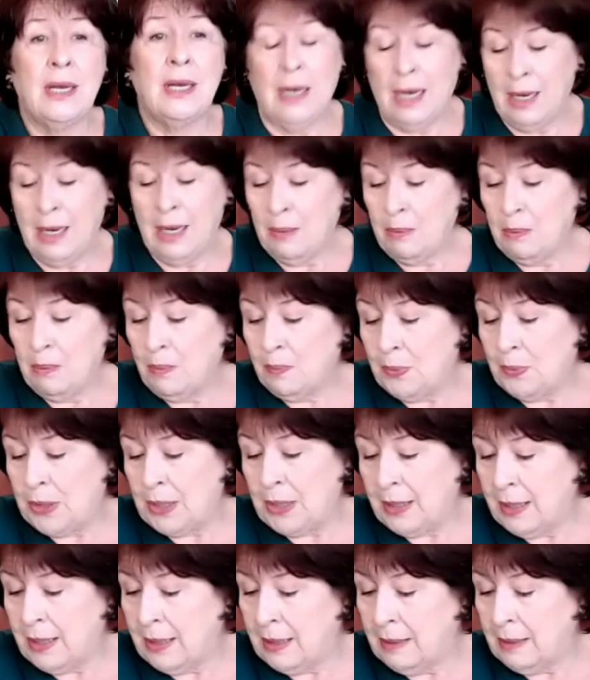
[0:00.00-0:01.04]

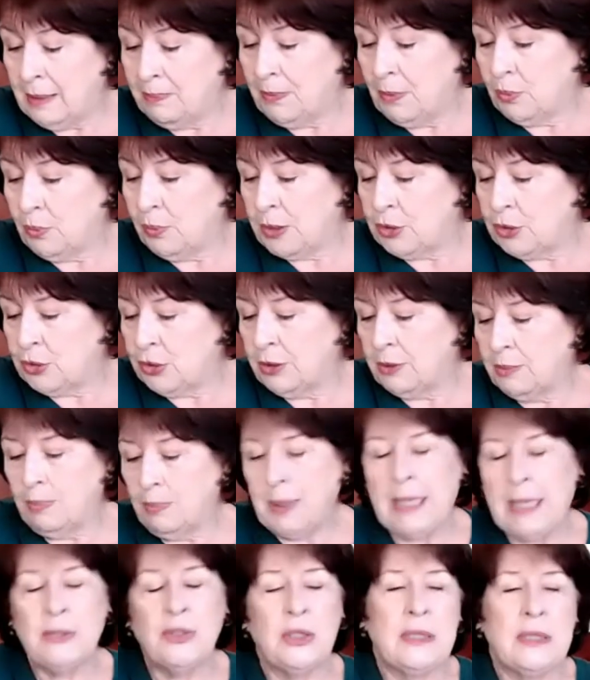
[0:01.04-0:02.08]
The Richard
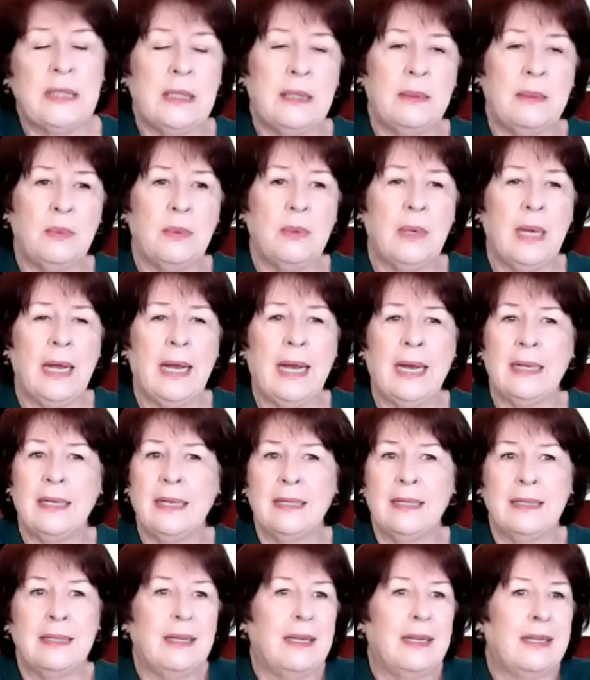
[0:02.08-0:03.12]
Bletcherden had
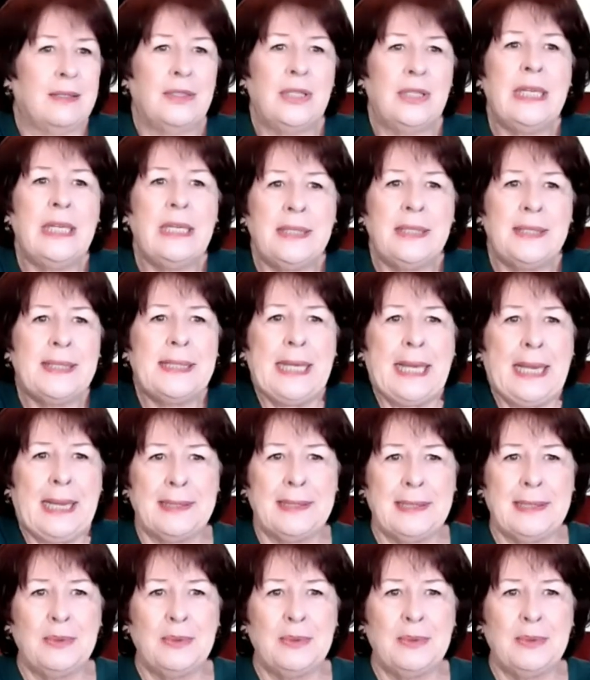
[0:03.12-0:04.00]
a tea stand.